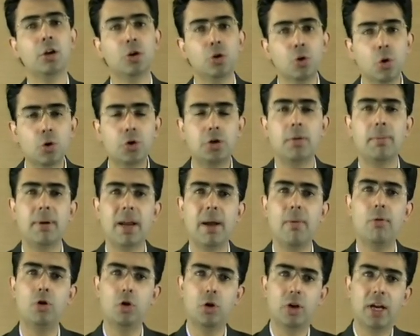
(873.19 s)
you should be
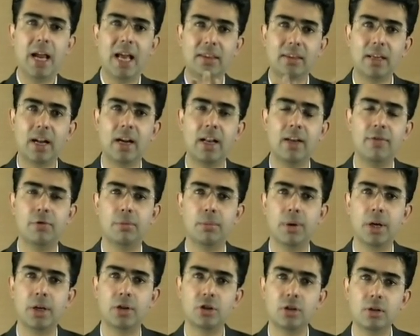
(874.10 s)
able to get that
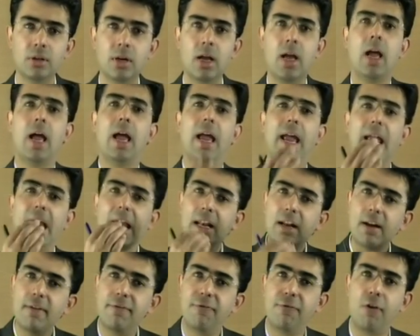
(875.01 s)
information
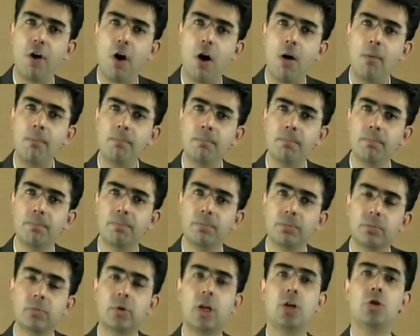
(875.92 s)
in a form
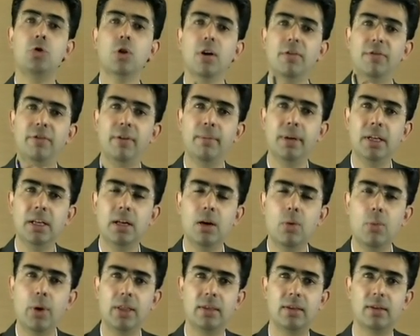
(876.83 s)
that you are
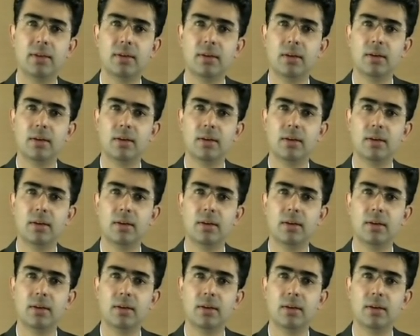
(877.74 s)
familiar with.